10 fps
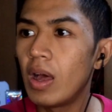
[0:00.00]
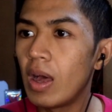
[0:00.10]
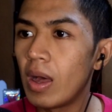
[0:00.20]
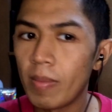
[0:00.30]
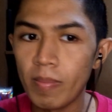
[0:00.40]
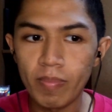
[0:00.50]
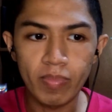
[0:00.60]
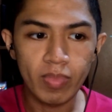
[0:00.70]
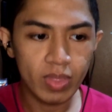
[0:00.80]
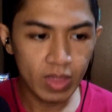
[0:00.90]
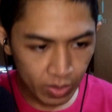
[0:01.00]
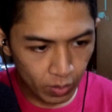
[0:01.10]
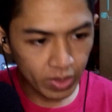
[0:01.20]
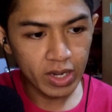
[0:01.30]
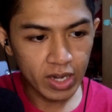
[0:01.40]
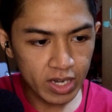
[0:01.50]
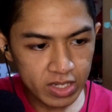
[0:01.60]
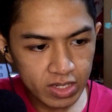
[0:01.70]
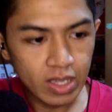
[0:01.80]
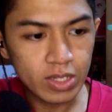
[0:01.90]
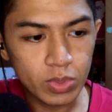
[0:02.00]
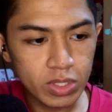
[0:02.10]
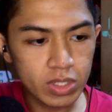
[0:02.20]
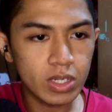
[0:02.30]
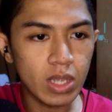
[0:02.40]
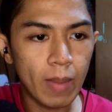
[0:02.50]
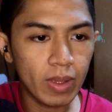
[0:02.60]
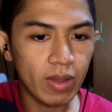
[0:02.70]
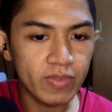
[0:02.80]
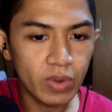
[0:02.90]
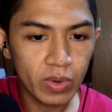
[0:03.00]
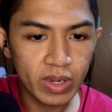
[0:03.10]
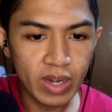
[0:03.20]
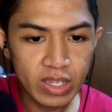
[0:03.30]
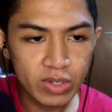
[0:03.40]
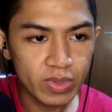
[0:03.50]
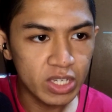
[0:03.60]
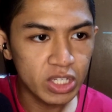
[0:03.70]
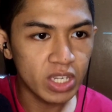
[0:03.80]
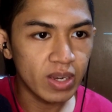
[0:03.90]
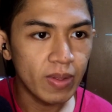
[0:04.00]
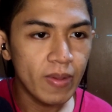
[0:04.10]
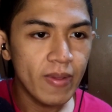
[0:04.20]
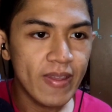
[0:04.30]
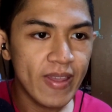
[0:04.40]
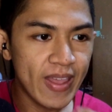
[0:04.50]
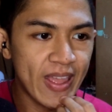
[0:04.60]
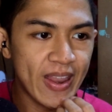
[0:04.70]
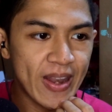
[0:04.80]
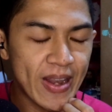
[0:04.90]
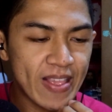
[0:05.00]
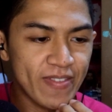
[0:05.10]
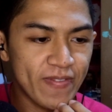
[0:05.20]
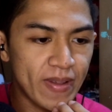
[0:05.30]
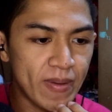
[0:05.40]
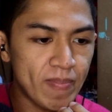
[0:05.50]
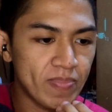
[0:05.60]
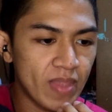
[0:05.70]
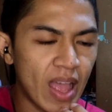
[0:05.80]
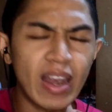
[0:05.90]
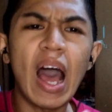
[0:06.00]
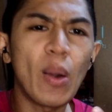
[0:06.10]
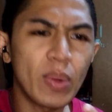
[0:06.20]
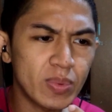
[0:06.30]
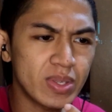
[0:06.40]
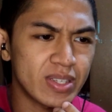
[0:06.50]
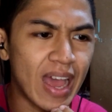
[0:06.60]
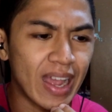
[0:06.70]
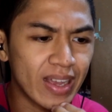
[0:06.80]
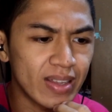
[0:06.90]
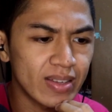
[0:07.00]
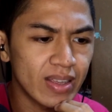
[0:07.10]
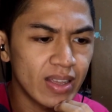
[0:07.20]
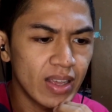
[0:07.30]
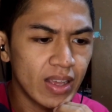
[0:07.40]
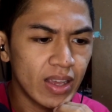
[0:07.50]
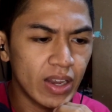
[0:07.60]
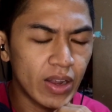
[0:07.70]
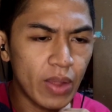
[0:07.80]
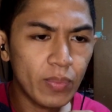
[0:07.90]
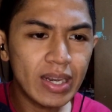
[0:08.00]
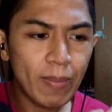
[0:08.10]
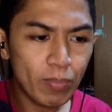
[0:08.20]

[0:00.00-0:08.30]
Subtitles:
the one that I discussed, which is the topic of the organized religion in this film and how it was tackled. I really